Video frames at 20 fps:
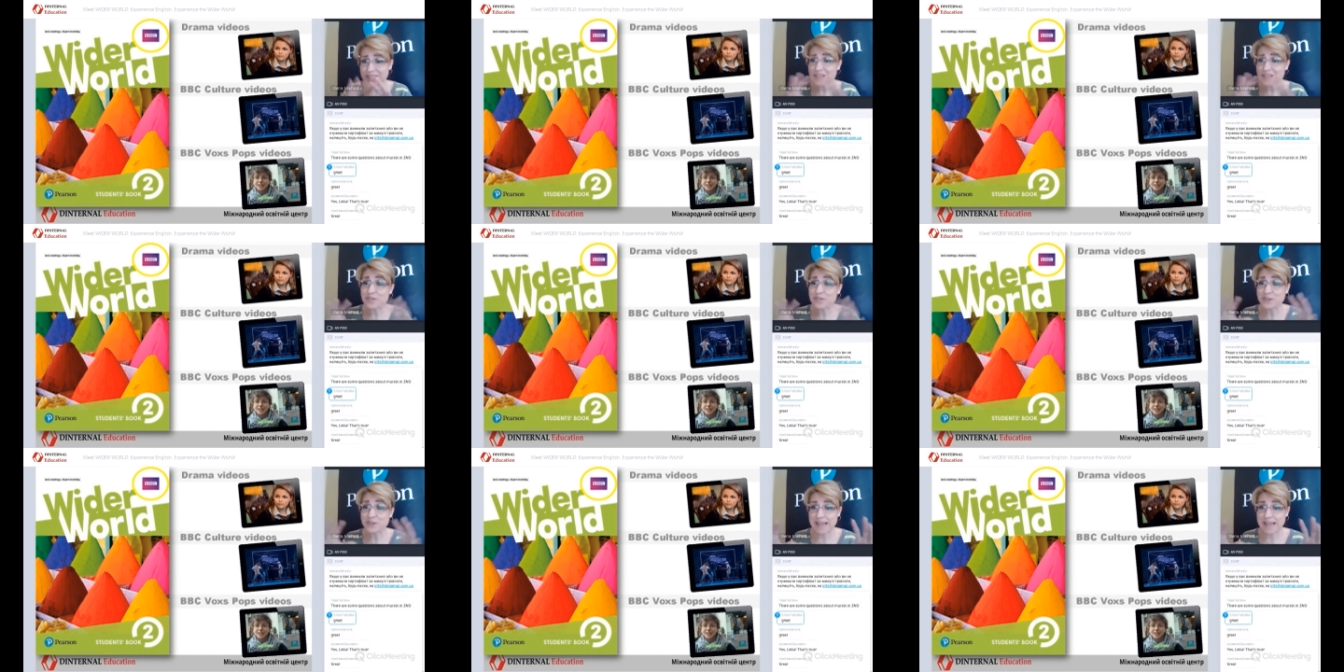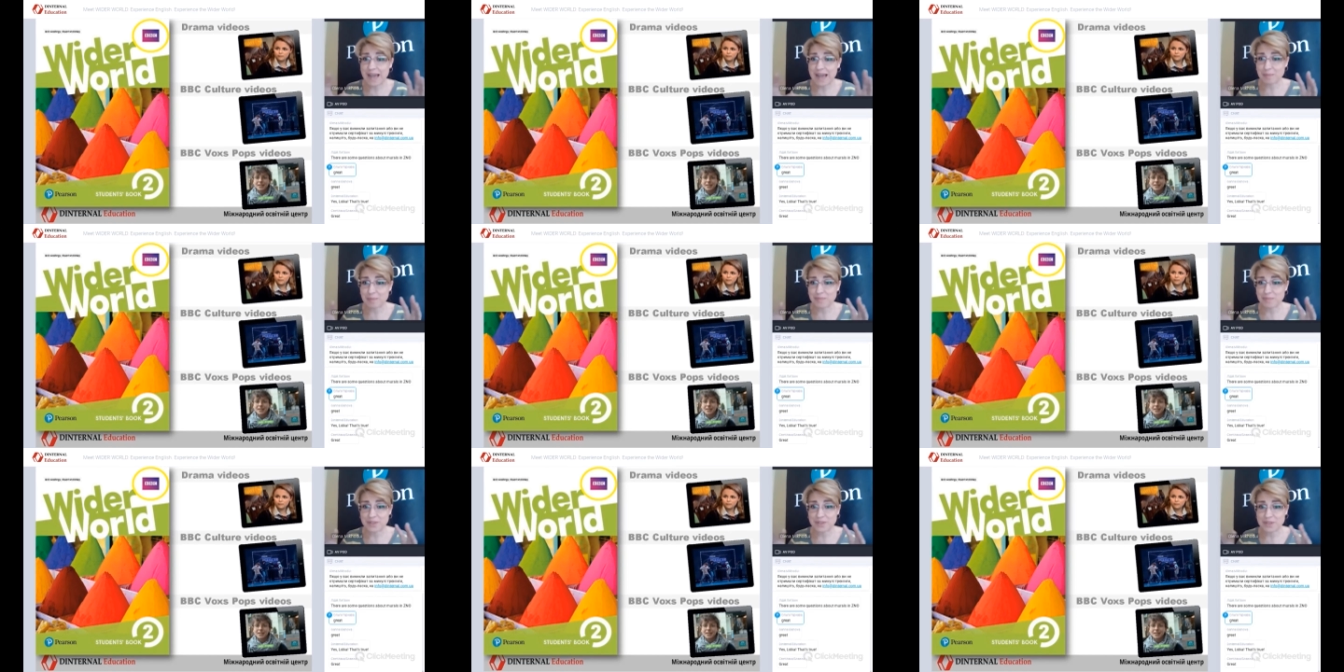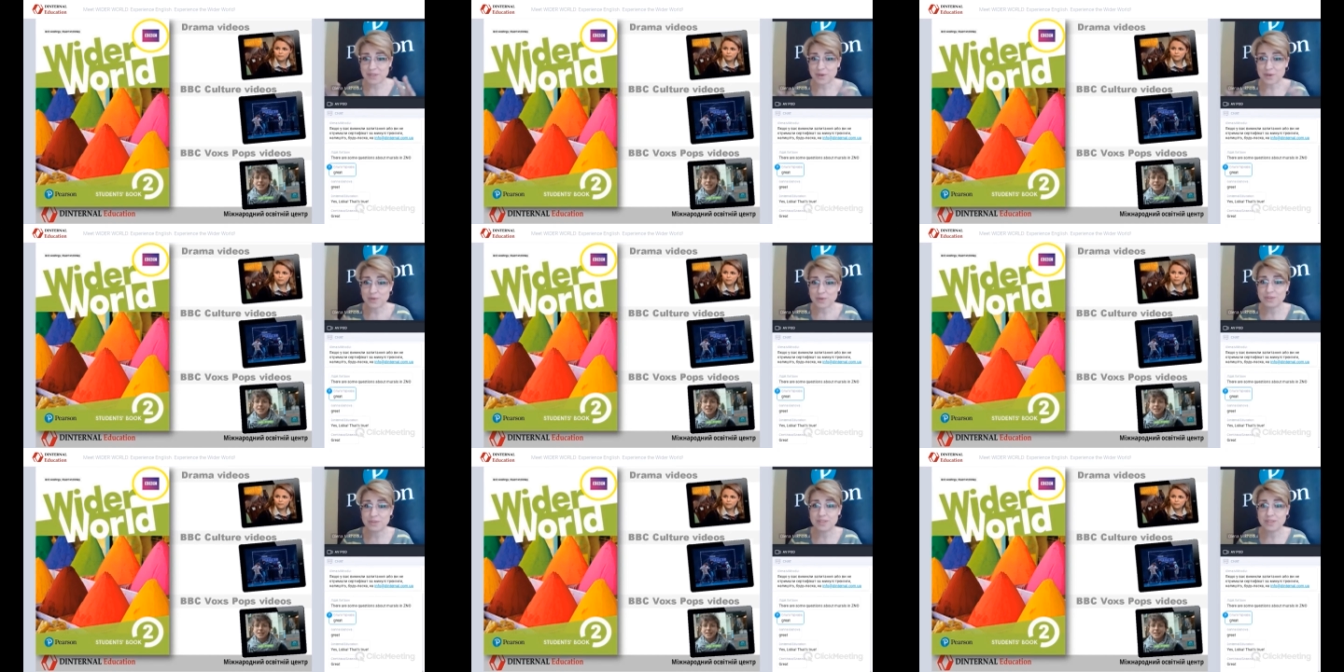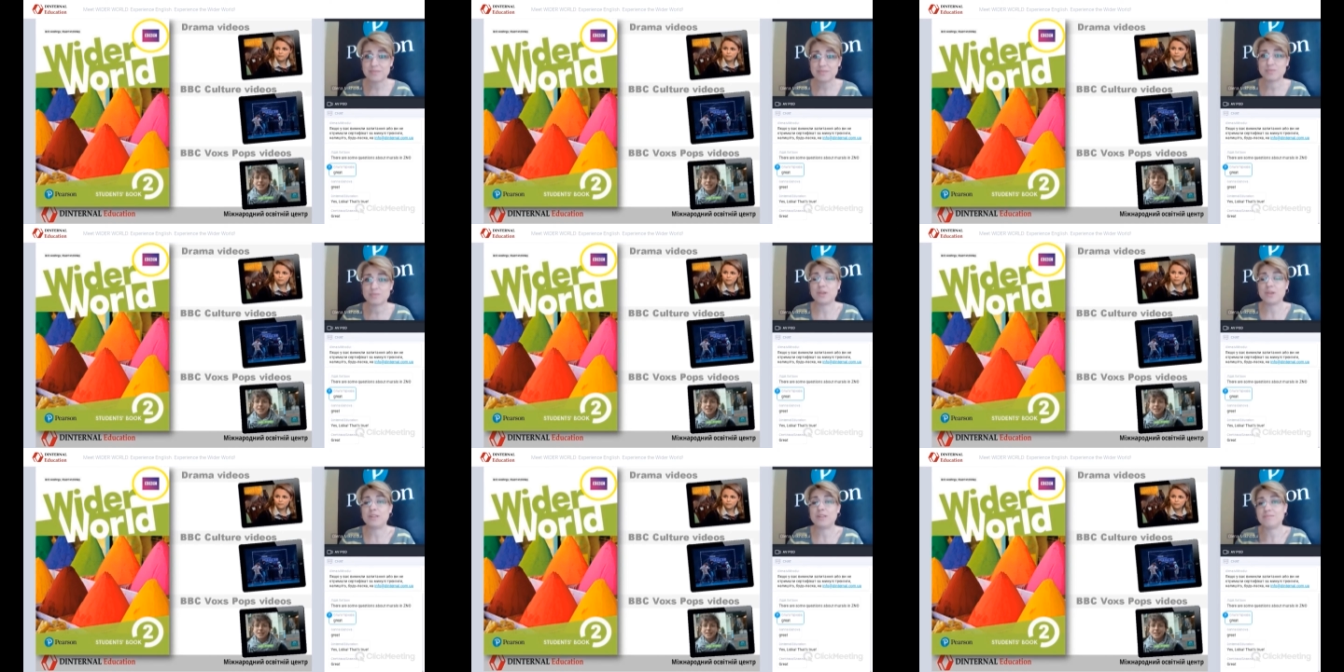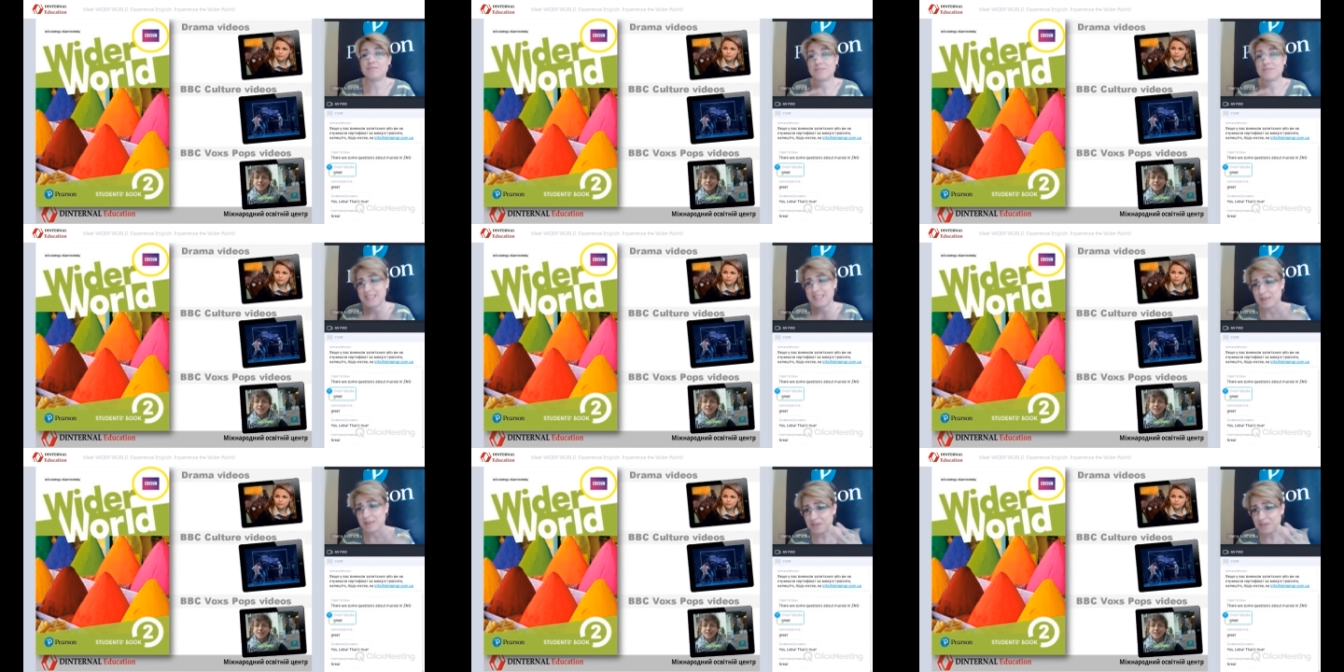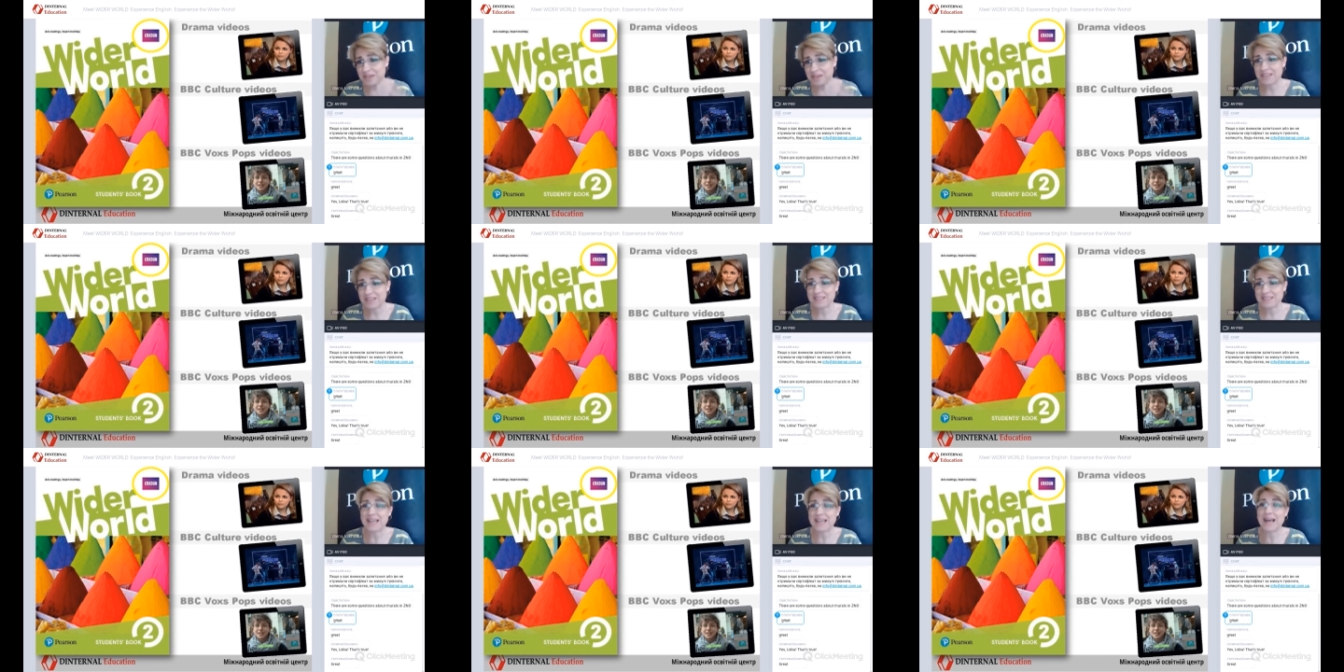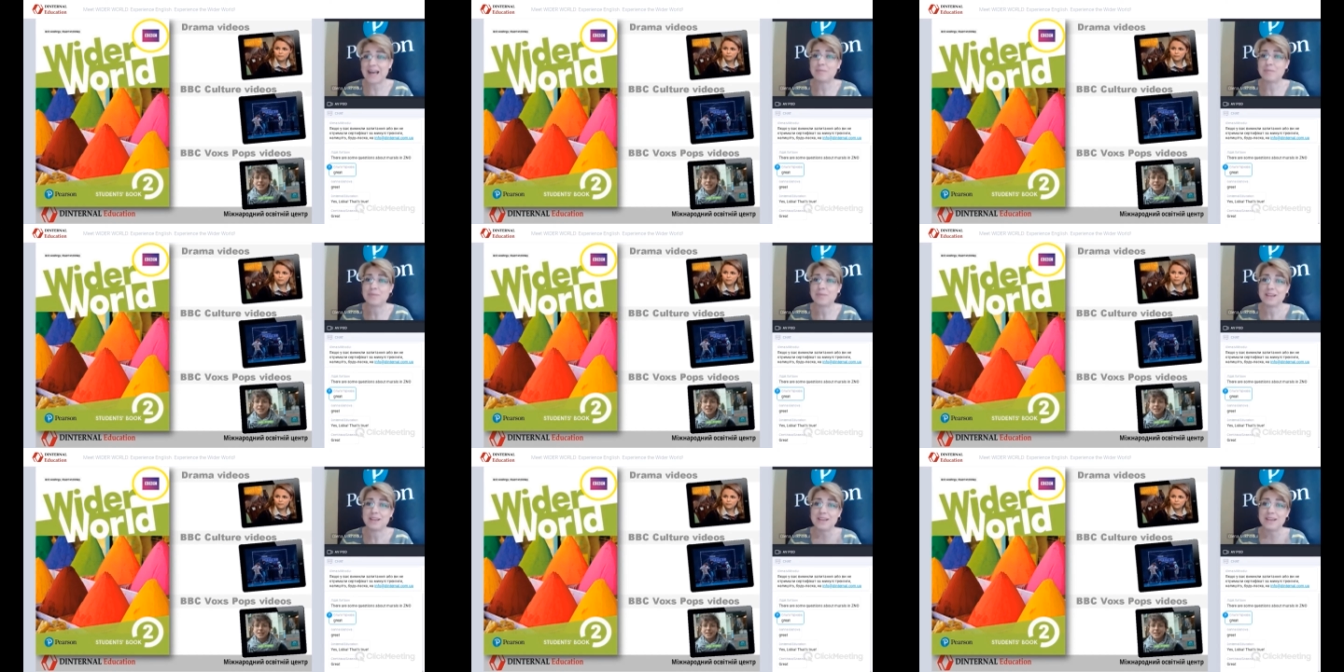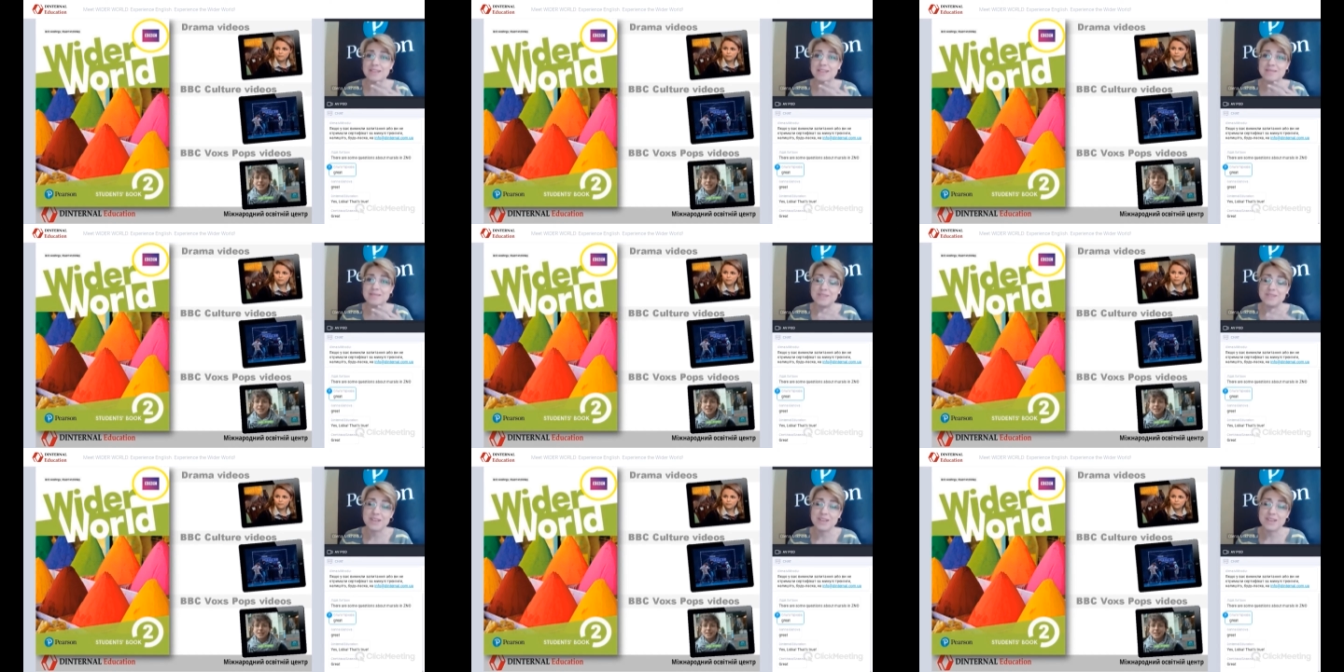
different episodes. When something is happening,